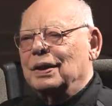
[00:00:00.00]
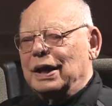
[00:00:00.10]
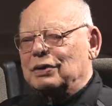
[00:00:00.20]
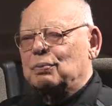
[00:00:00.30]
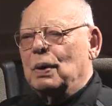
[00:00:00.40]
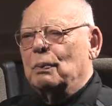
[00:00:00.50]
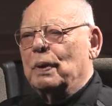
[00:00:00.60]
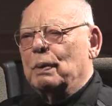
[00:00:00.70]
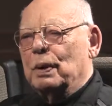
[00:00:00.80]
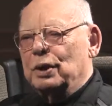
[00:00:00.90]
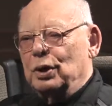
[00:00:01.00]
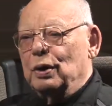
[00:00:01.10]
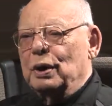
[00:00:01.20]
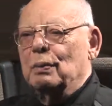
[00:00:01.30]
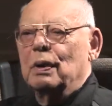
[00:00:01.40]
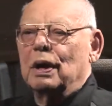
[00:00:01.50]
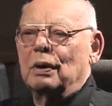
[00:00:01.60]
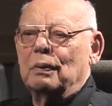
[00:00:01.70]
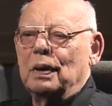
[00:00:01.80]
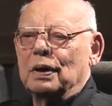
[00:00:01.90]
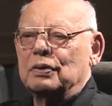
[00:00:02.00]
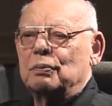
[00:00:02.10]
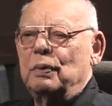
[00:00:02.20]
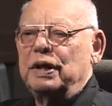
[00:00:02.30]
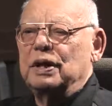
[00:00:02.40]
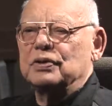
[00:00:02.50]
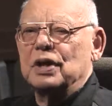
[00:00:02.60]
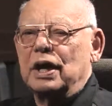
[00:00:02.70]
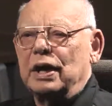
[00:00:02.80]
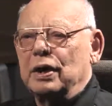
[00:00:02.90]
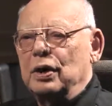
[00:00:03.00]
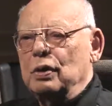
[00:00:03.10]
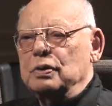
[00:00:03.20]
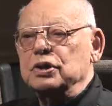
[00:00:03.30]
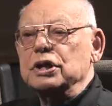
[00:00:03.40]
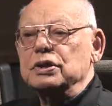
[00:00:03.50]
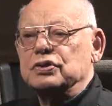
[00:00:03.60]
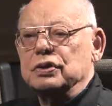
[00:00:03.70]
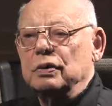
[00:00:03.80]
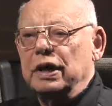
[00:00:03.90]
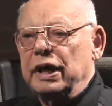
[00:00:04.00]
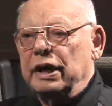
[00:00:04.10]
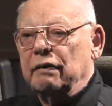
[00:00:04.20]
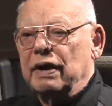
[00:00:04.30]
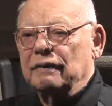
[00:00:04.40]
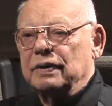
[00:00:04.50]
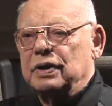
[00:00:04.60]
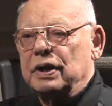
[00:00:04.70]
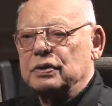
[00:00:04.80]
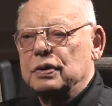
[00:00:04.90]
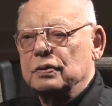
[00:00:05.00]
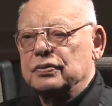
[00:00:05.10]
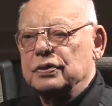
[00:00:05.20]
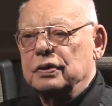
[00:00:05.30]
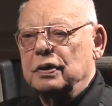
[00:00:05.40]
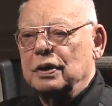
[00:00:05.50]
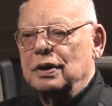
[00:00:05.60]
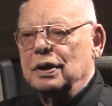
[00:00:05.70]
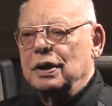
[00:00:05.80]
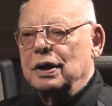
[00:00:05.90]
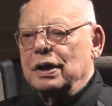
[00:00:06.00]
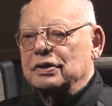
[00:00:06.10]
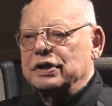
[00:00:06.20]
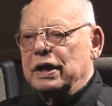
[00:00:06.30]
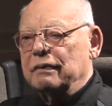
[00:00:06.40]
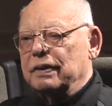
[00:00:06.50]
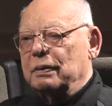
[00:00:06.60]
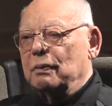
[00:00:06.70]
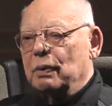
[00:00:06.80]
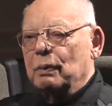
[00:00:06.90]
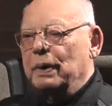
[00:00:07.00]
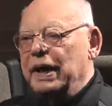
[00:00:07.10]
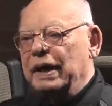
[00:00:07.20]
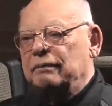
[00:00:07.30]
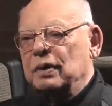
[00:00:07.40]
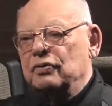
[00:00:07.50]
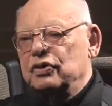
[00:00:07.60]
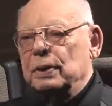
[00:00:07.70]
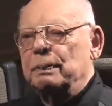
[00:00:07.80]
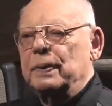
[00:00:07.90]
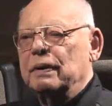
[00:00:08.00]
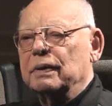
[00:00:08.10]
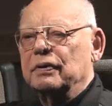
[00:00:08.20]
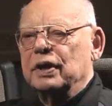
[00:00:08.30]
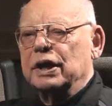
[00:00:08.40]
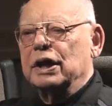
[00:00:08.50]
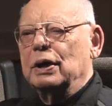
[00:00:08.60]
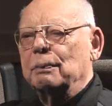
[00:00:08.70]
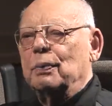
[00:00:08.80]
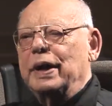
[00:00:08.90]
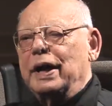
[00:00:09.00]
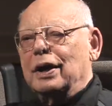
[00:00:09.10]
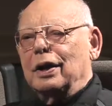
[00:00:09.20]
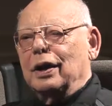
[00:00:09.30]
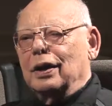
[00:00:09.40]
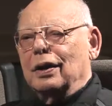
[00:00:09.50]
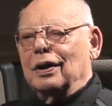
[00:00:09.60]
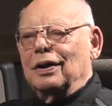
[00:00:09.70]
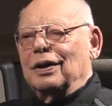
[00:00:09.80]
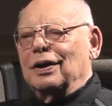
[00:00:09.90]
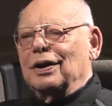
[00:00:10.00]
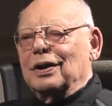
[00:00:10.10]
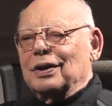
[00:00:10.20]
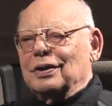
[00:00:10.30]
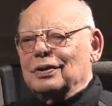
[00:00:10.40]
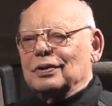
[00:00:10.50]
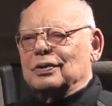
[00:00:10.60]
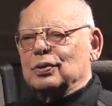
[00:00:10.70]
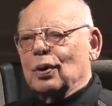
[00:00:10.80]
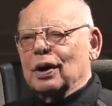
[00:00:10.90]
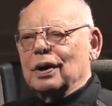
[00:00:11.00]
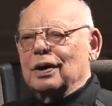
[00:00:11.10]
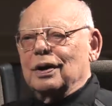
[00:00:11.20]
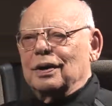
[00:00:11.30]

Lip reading: That's what we were doing where I was. We designed a new G-suit, anti-gravitational suit. Instead of where we had to zip everything up, we had a little short